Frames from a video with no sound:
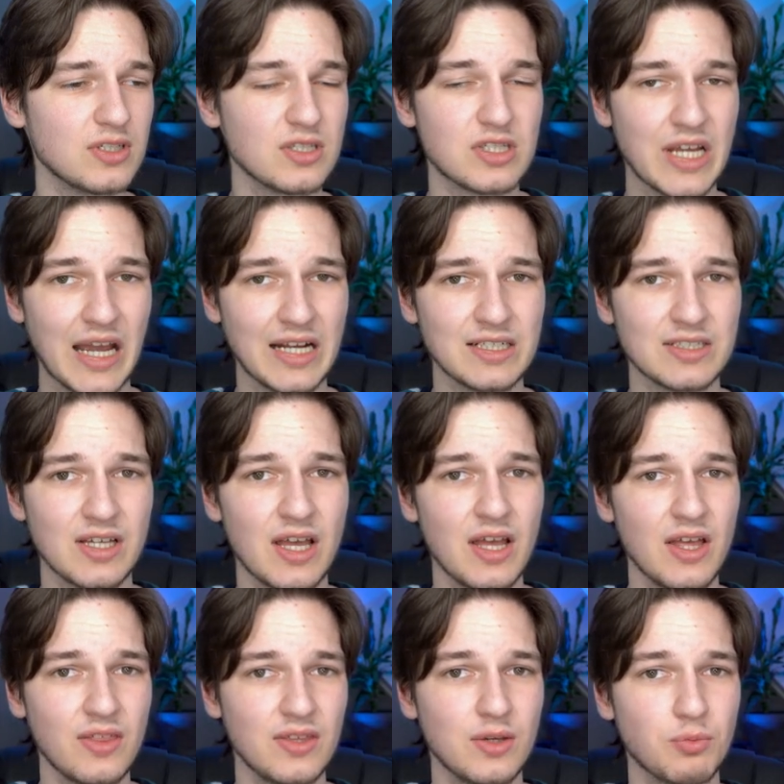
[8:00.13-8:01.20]
detect
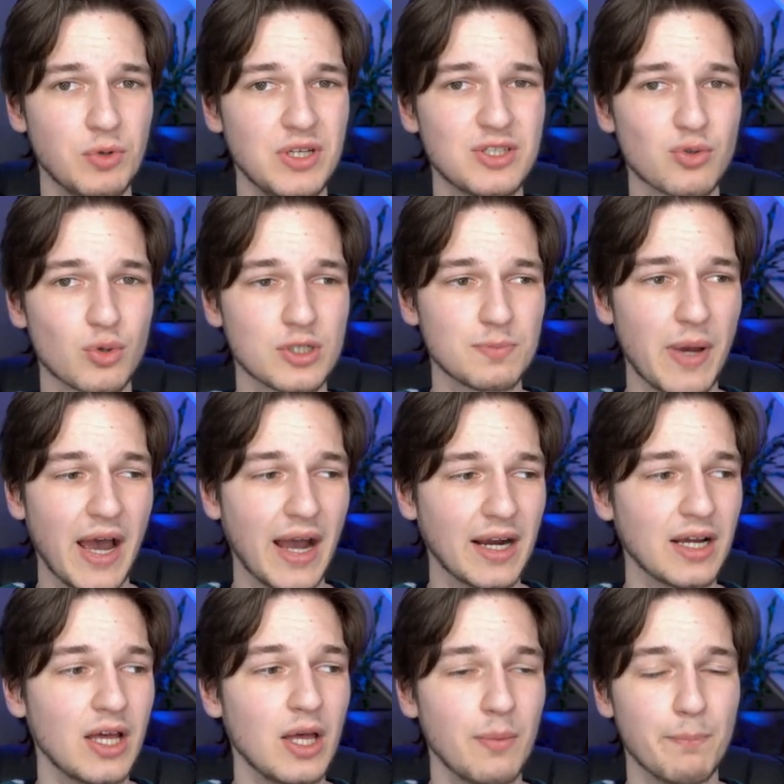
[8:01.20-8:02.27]
the resource
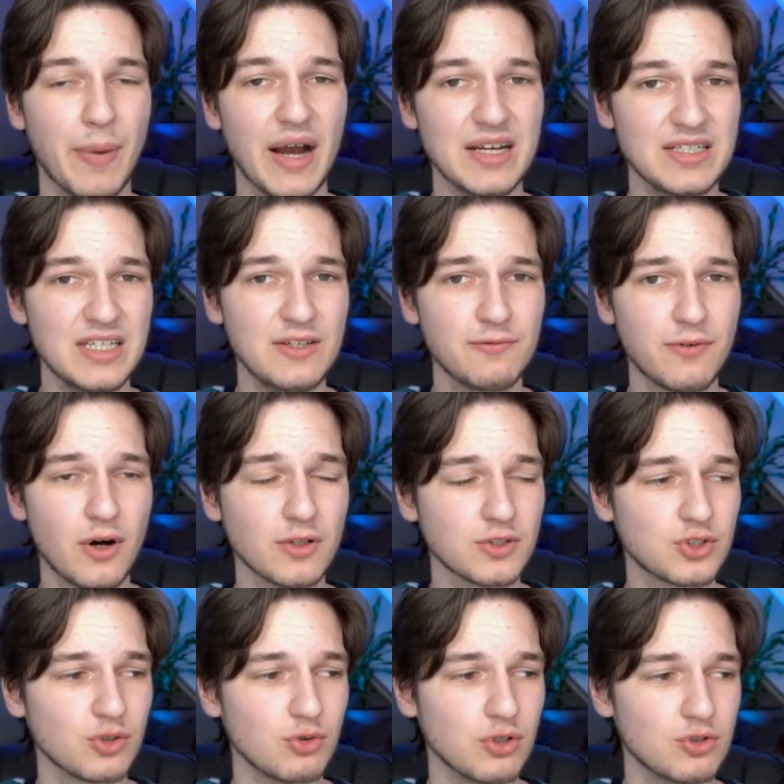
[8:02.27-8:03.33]
pack by default.
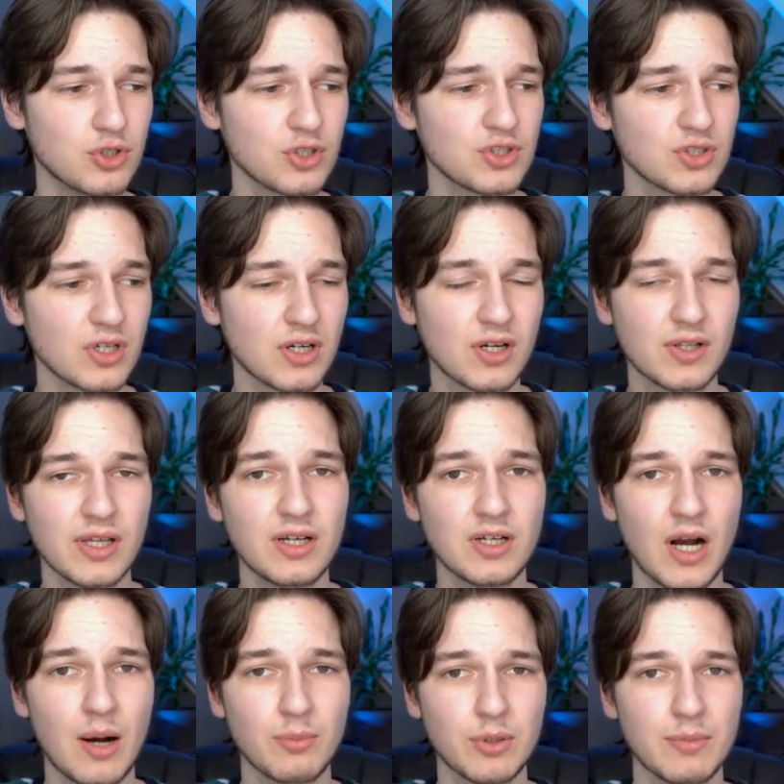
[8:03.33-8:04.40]
So you just click
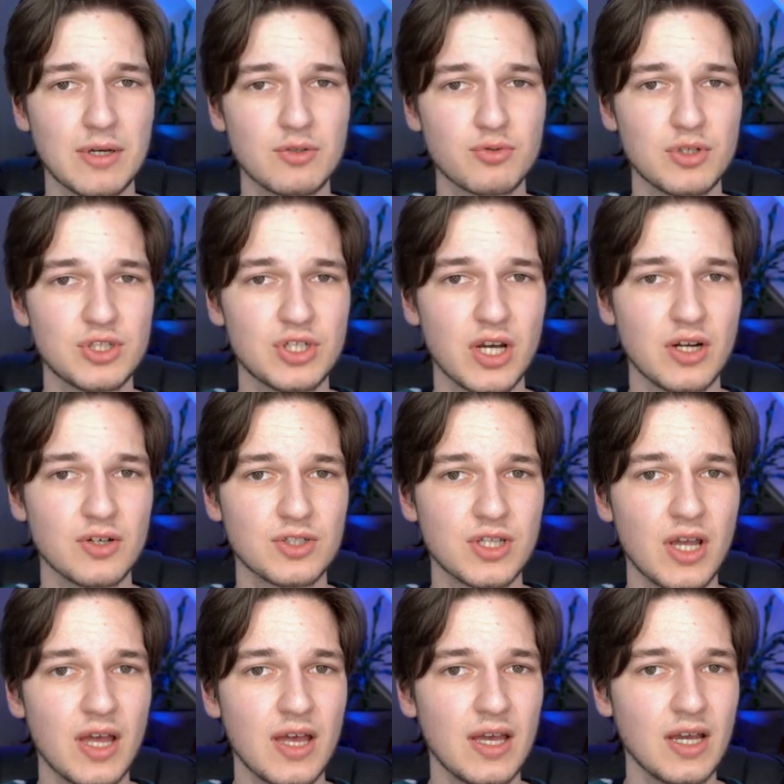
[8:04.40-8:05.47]
complementary
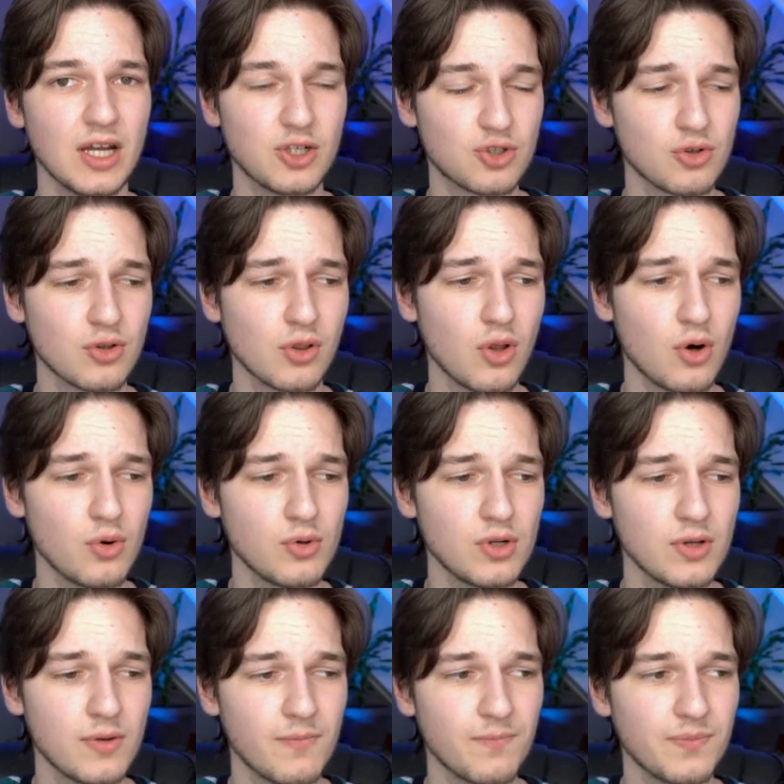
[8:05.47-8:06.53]
shaders, it should
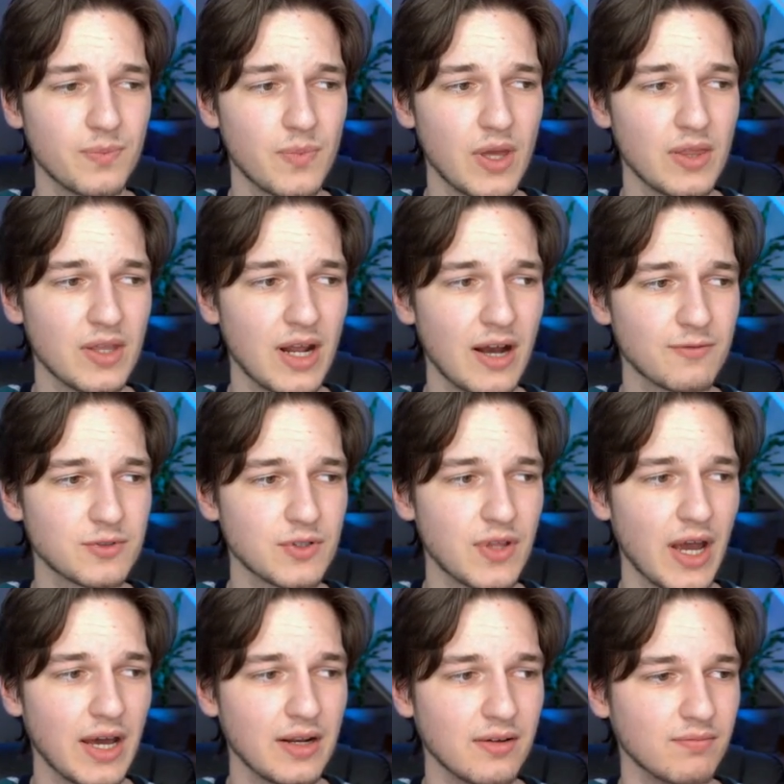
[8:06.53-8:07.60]
load, and then after
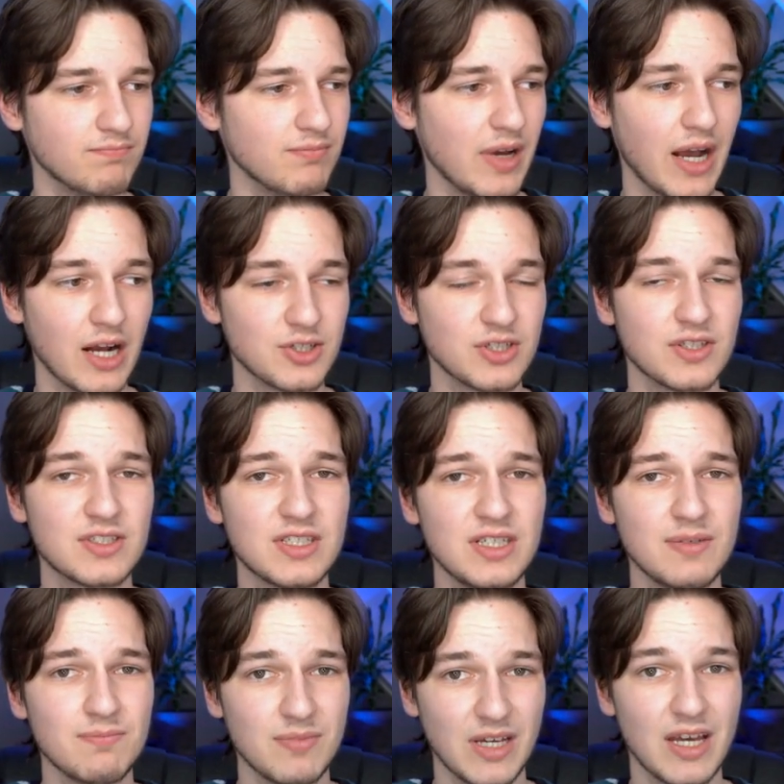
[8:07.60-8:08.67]
that, as you can
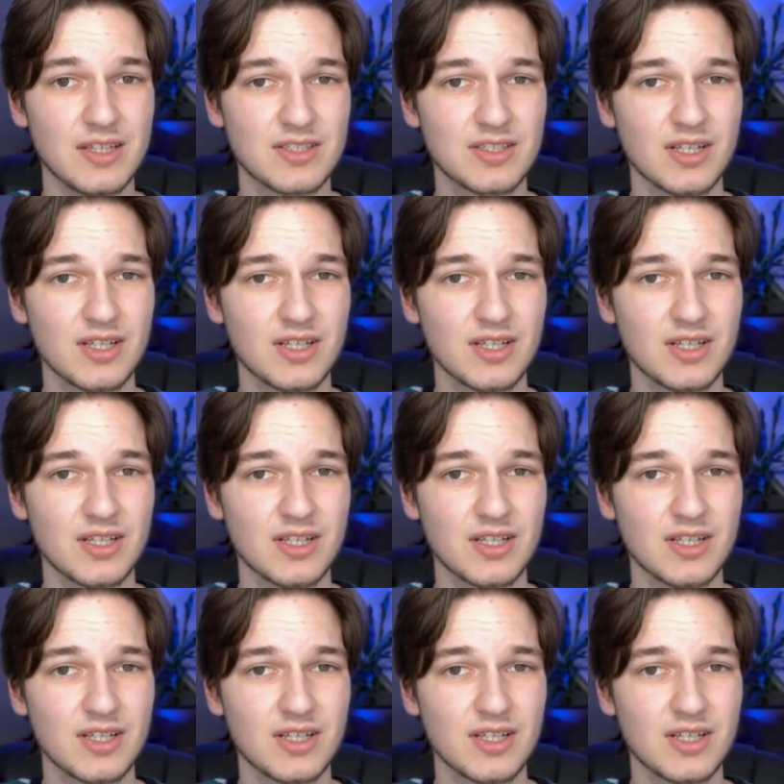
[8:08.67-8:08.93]
see, it's